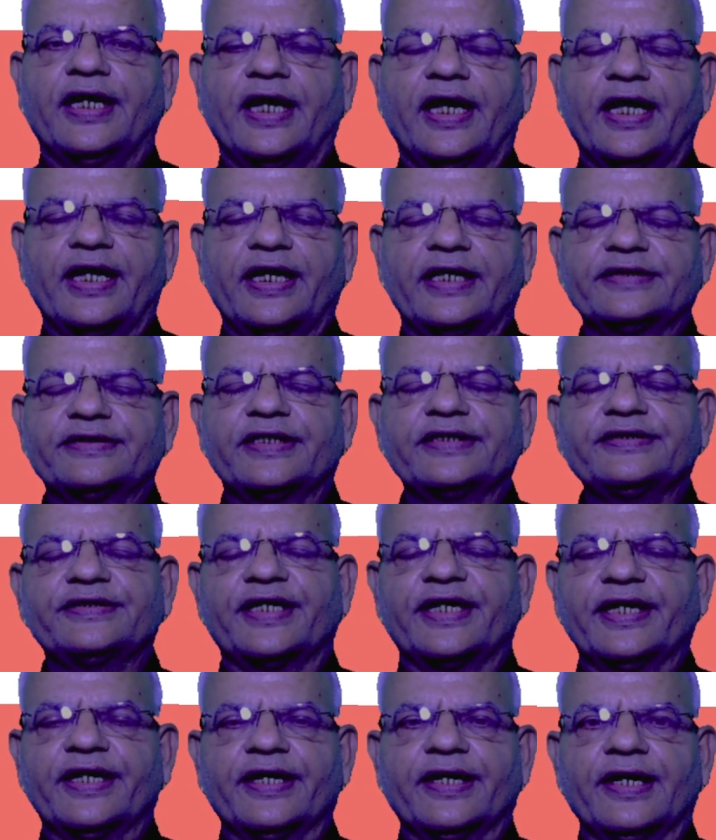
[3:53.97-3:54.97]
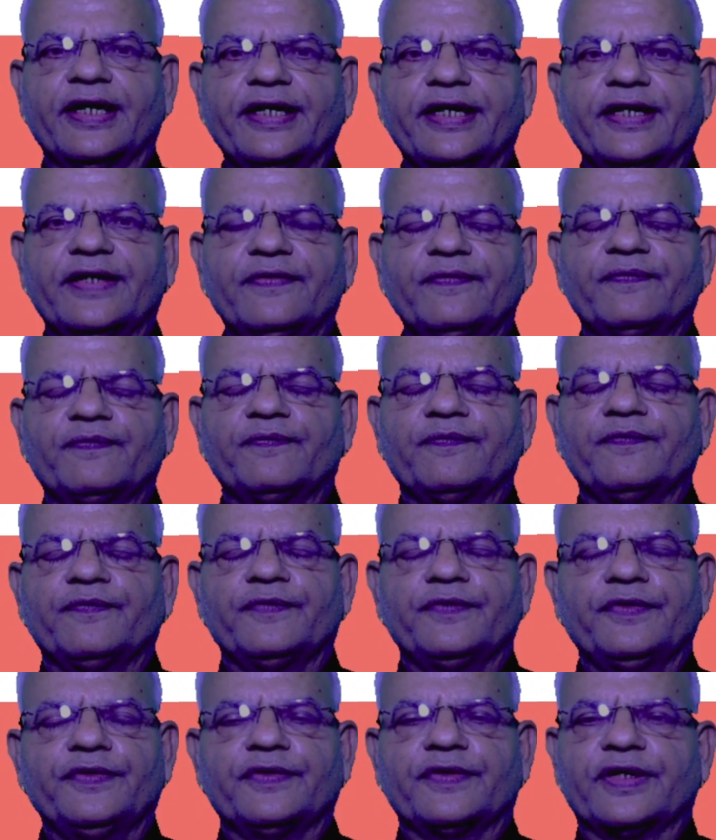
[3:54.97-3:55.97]
And as I said earlier,
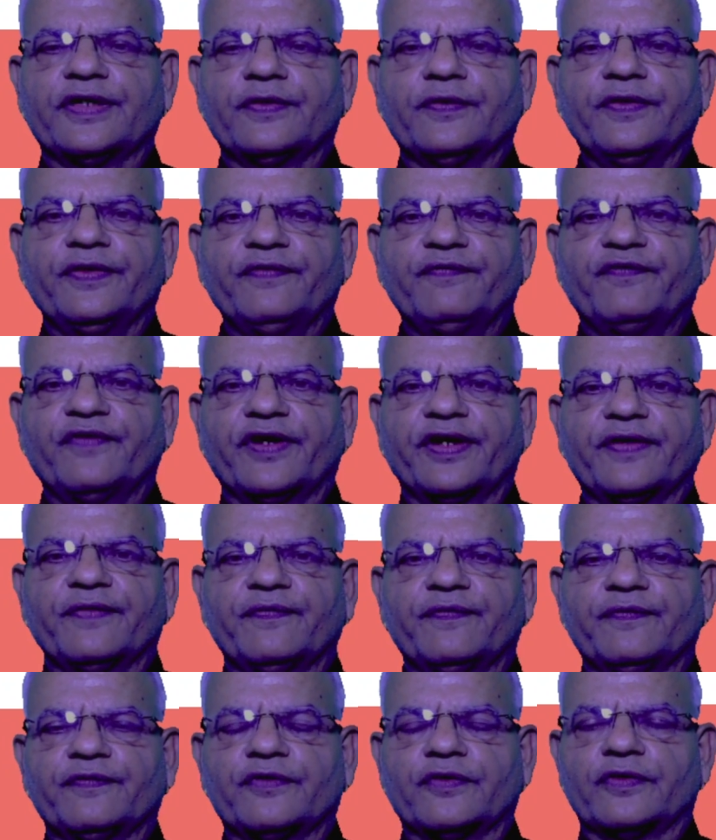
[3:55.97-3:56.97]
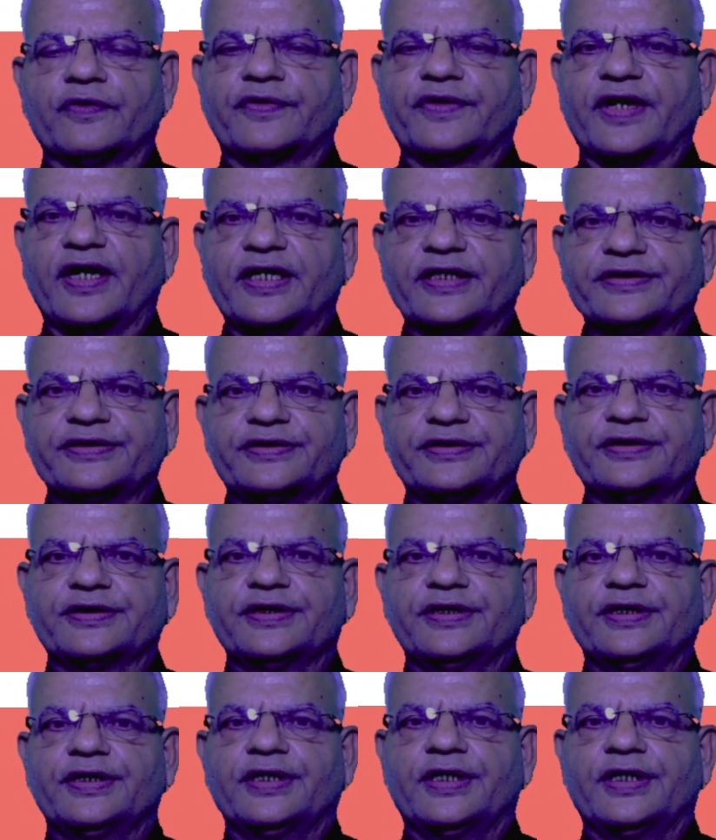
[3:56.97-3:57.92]
you can go in for a contrast